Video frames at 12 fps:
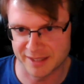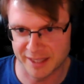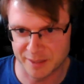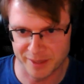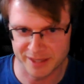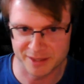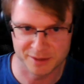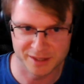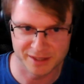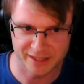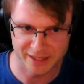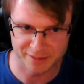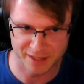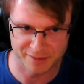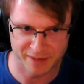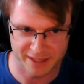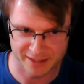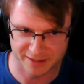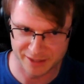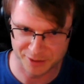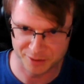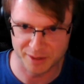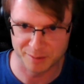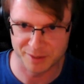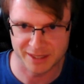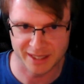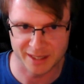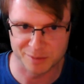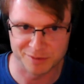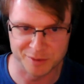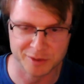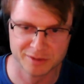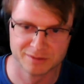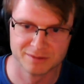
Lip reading: database to see if they've added these two numbers together before.